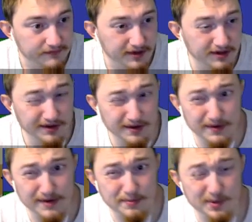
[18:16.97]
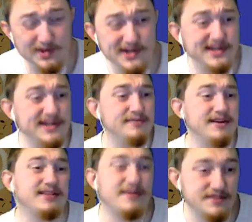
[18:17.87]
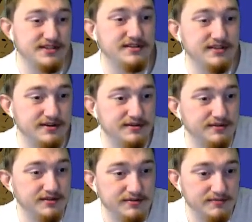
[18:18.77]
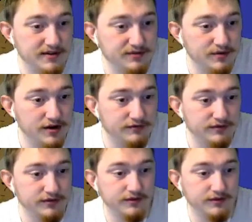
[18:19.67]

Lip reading: Currently, we're in a pretty big deficit, though. It's rough.